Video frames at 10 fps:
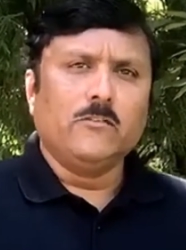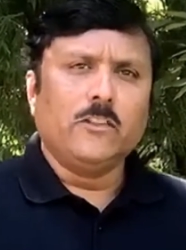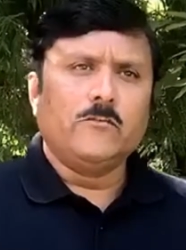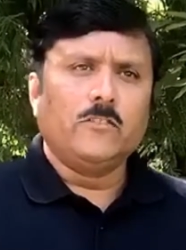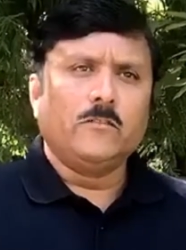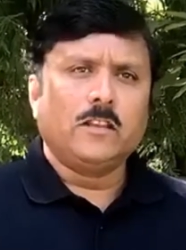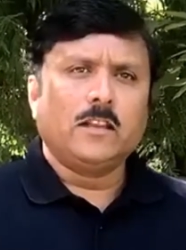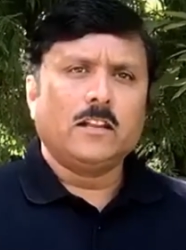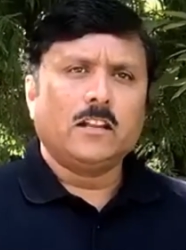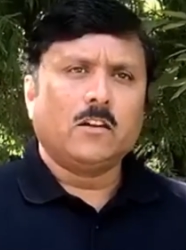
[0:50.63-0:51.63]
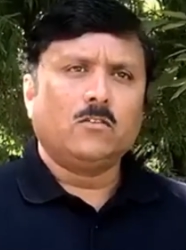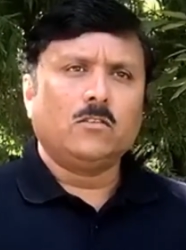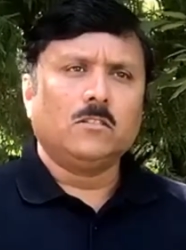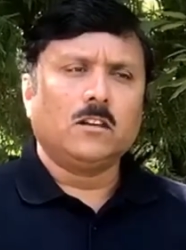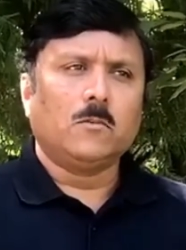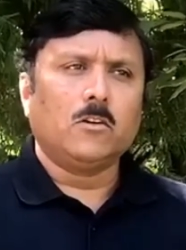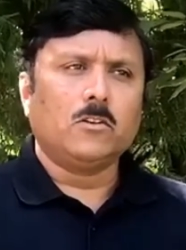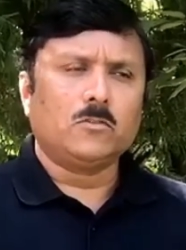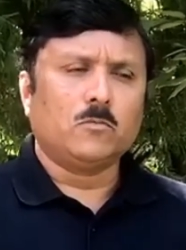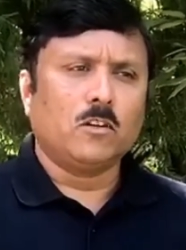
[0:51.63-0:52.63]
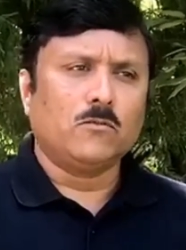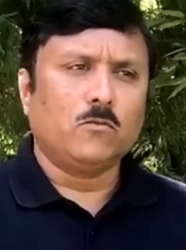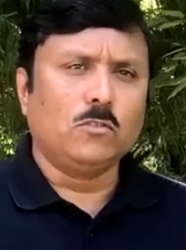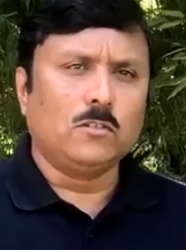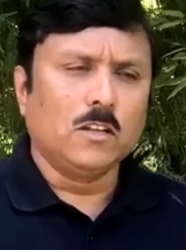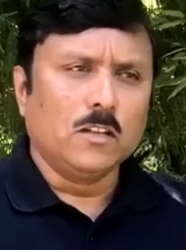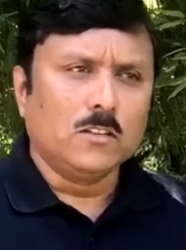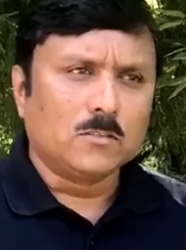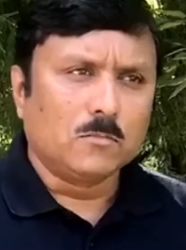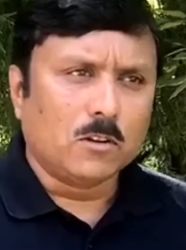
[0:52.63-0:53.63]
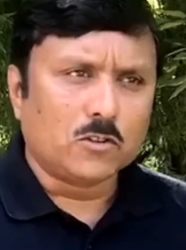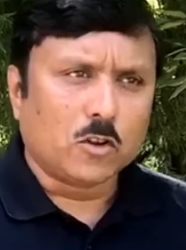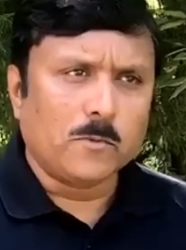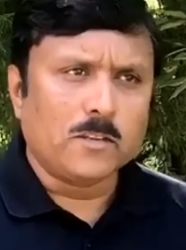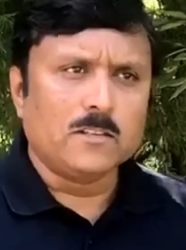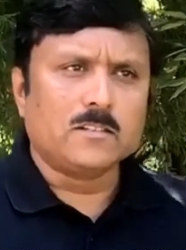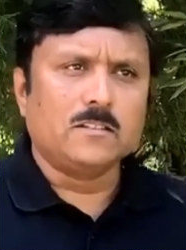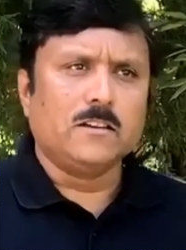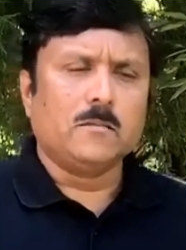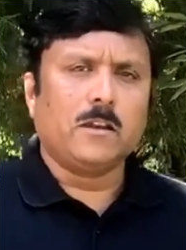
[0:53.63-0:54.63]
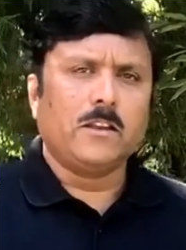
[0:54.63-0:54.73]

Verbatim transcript: they will be get down about small food small stoppages nearby